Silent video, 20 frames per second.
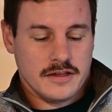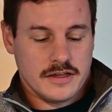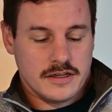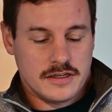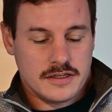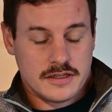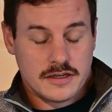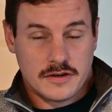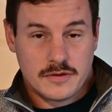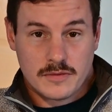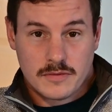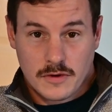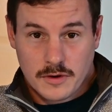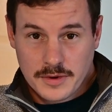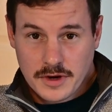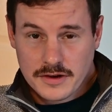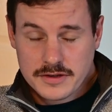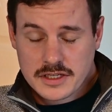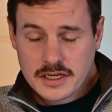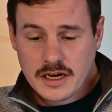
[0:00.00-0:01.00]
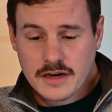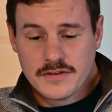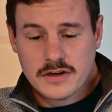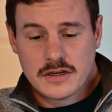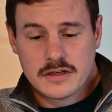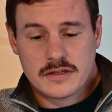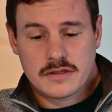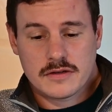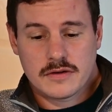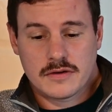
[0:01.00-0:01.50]
So, what we're going to
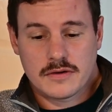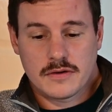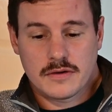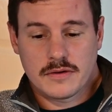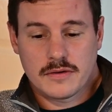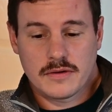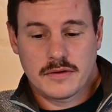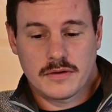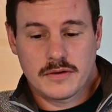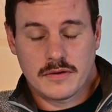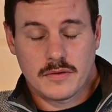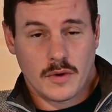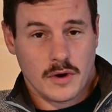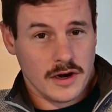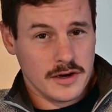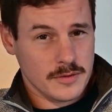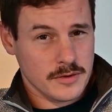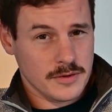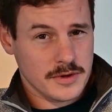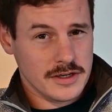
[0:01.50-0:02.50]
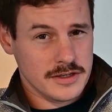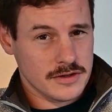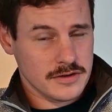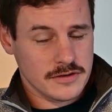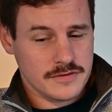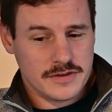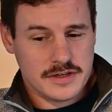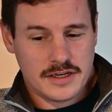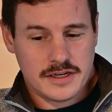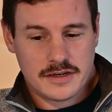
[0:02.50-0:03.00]
cover: why walking
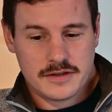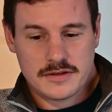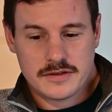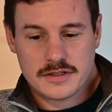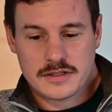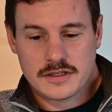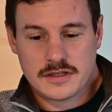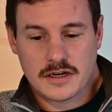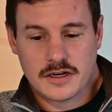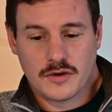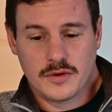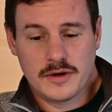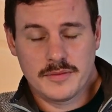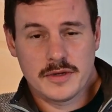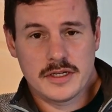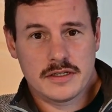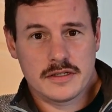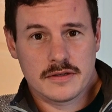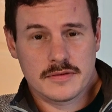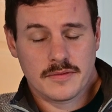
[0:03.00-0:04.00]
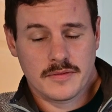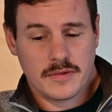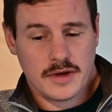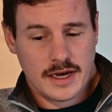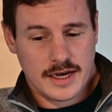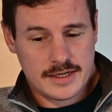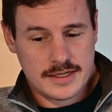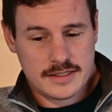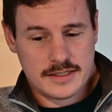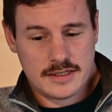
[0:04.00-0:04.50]
tour videos, equipment,
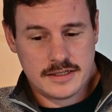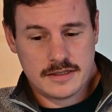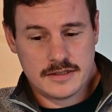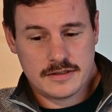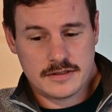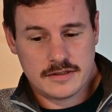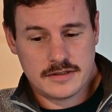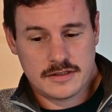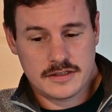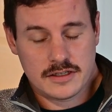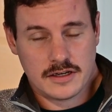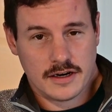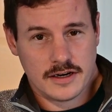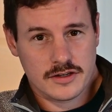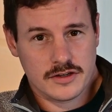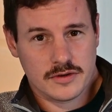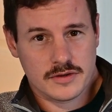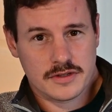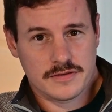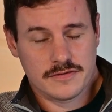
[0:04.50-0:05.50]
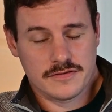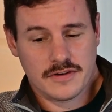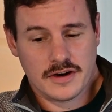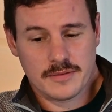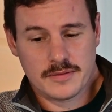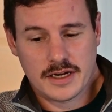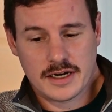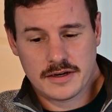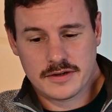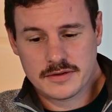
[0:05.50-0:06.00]
editing, titles and
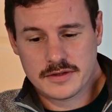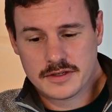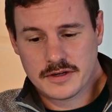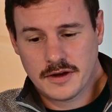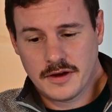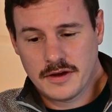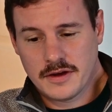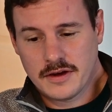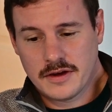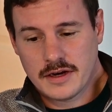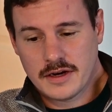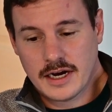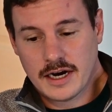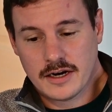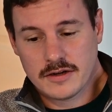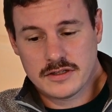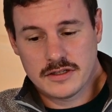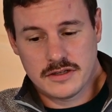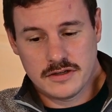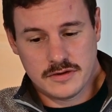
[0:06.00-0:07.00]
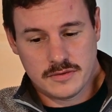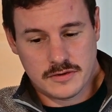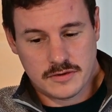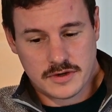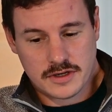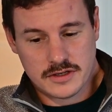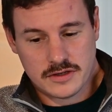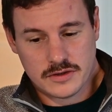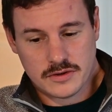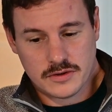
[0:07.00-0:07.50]
thumbnails, how to do
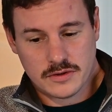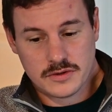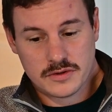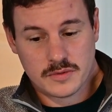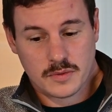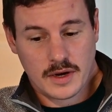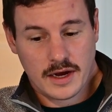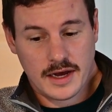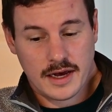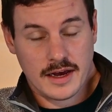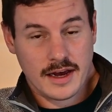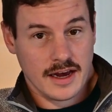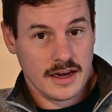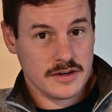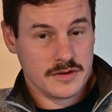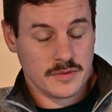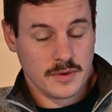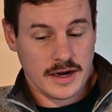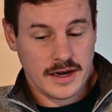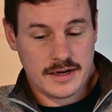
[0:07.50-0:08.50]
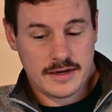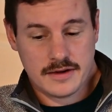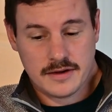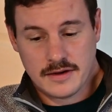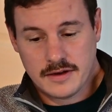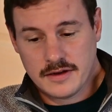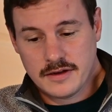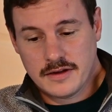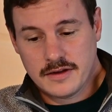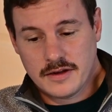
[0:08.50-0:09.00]
walking tours, where and when,
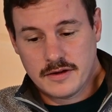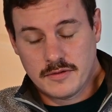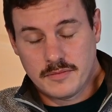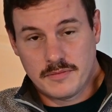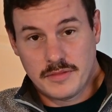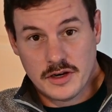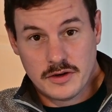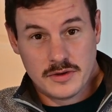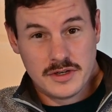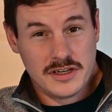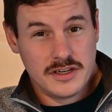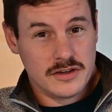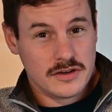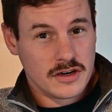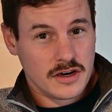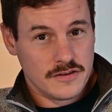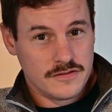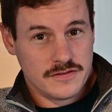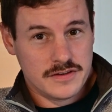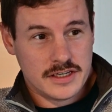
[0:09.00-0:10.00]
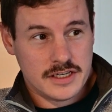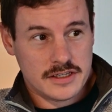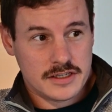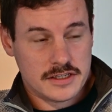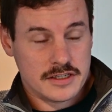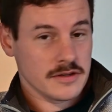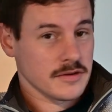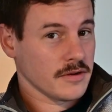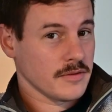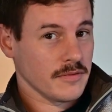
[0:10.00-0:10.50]
building your
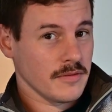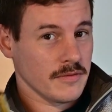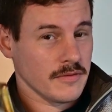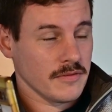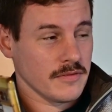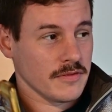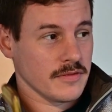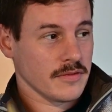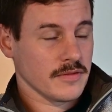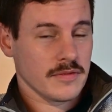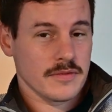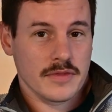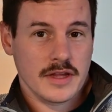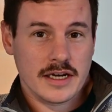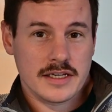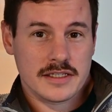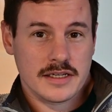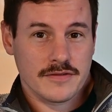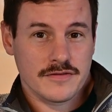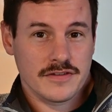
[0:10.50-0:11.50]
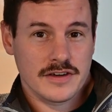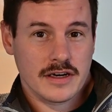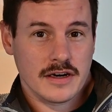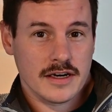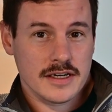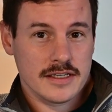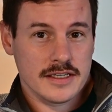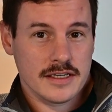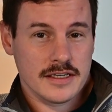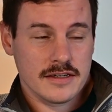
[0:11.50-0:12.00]
confidence. That's something I
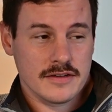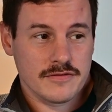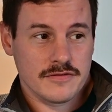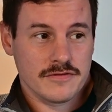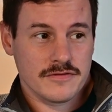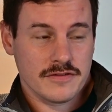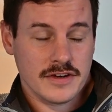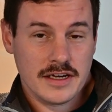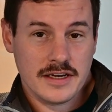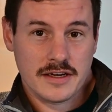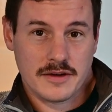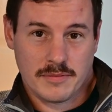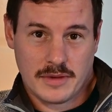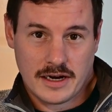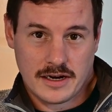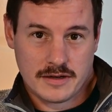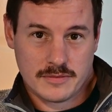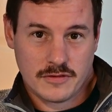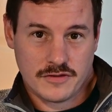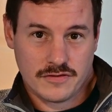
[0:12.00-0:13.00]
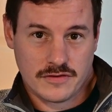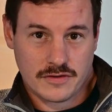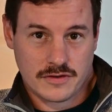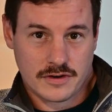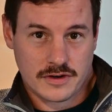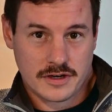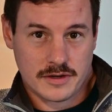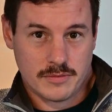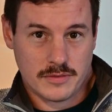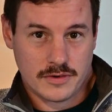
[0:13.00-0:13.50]
didn't think about
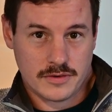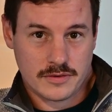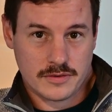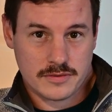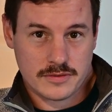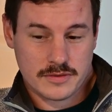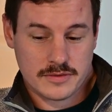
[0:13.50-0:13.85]
before I bought